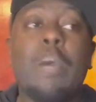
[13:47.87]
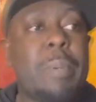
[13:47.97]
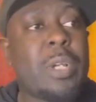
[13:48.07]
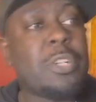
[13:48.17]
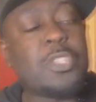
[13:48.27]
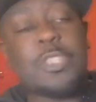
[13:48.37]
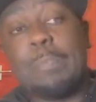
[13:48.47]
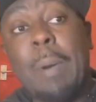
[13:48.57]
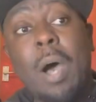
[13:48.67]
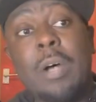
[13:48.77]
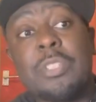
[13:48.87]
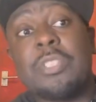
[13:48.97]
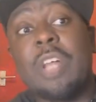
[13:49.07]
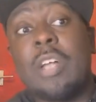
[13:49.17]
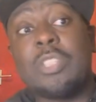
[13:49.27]
Because Spot
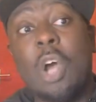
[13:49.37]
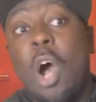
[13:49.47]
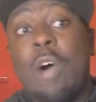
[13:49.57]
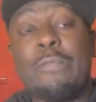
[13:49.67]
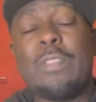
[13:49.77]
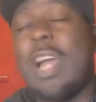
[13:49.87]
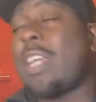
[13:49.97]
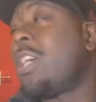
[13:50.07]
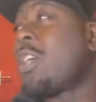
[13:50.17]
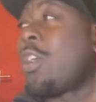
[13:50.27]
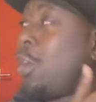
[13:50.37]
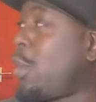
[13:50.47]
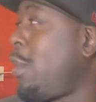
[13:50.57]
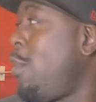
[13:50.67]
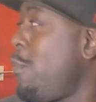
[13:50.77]
starts off like a
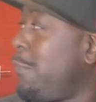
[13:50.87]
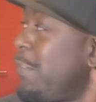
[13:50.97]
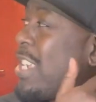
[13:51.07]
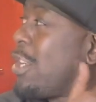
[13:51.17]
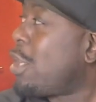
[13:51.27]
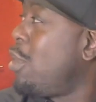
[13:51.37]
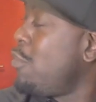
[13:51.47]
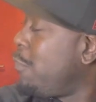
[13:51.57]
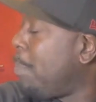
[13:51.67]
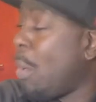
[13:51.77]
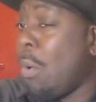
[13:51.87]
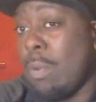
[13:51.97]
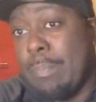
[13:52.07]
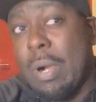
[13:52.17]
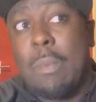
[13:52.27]
goofy
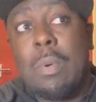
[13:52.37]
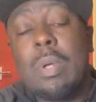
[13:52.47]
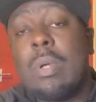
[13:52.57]
goofball, bro.